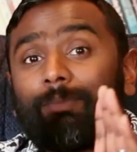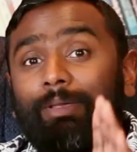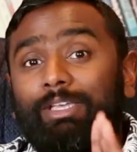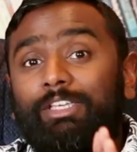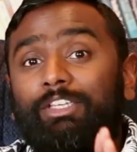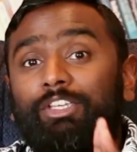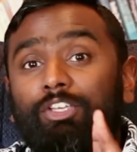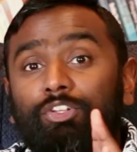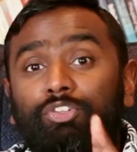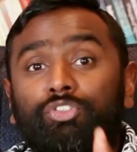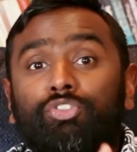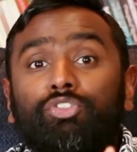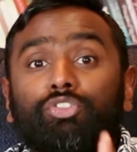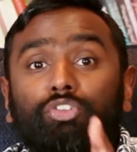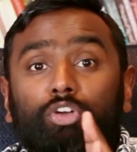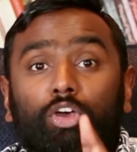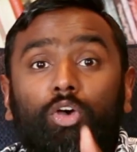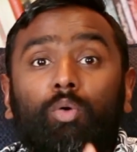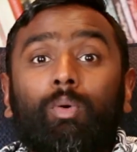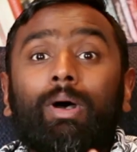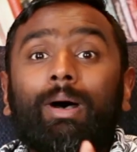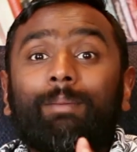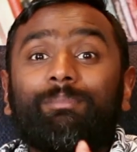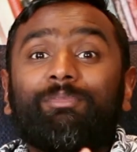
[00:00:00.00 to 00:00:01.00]
my kids
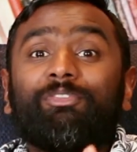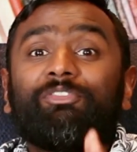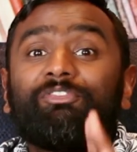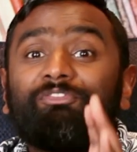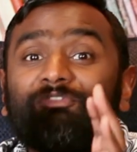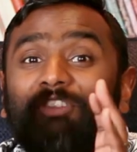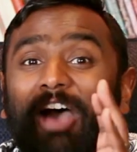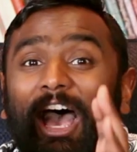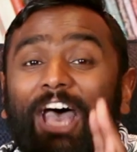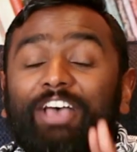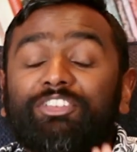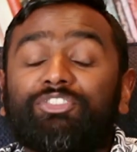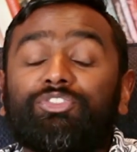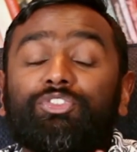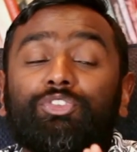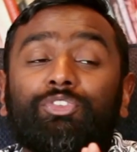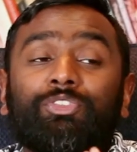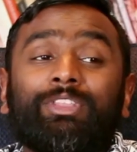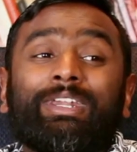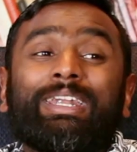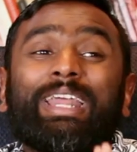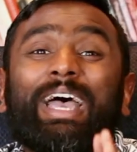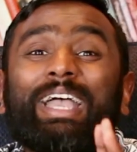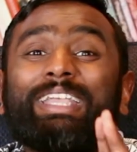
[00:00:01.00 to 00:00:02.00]
grow up
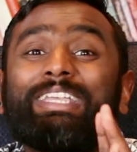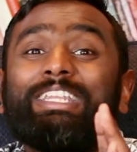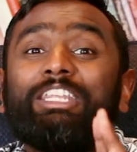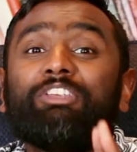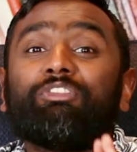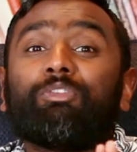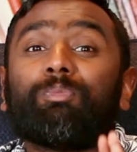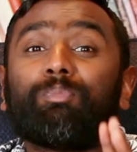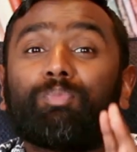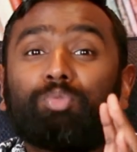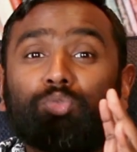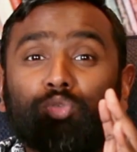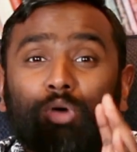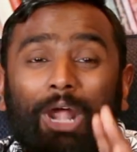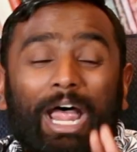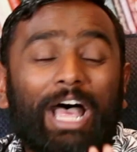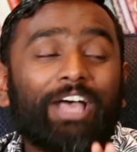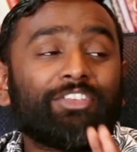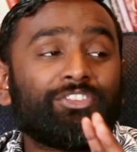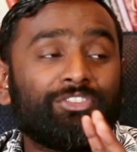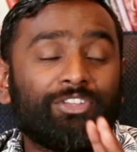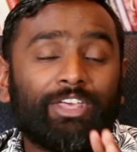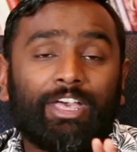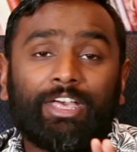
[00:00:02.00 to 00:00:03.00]
faster than I can even
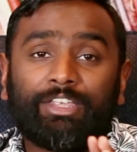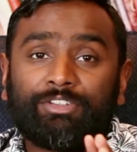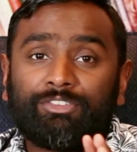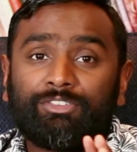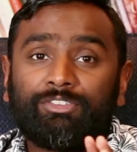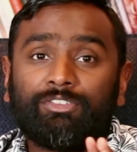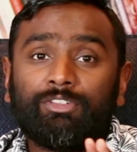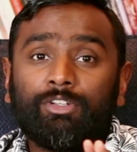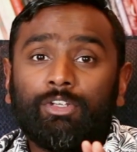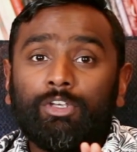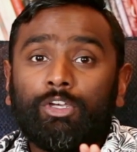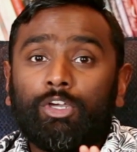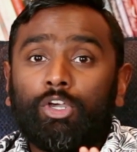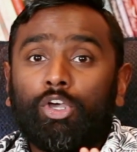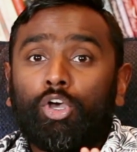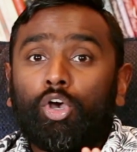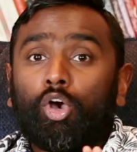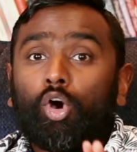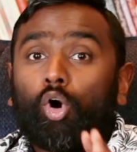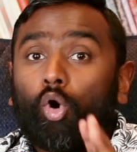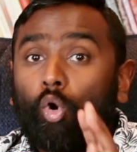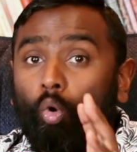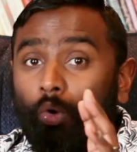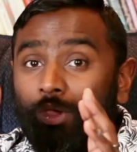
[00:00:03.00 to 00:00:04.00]
process
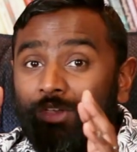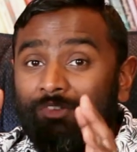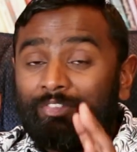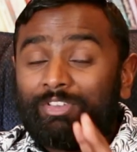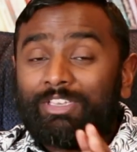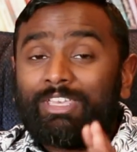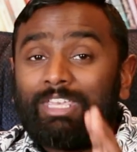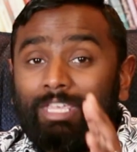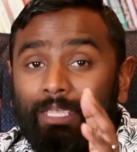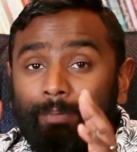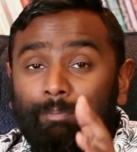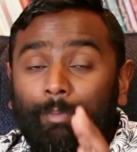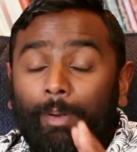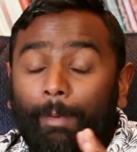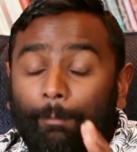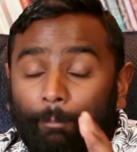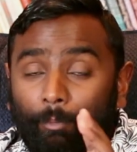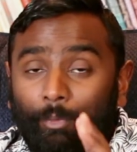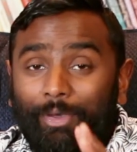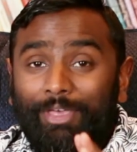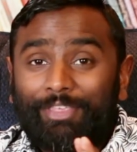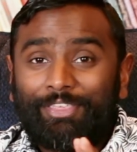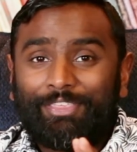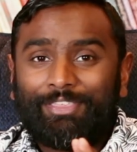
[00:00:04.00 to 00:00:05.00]
or even keep
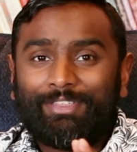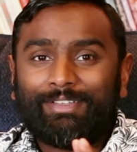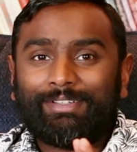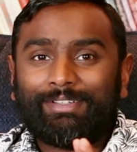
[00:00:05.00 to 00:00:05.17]
up with.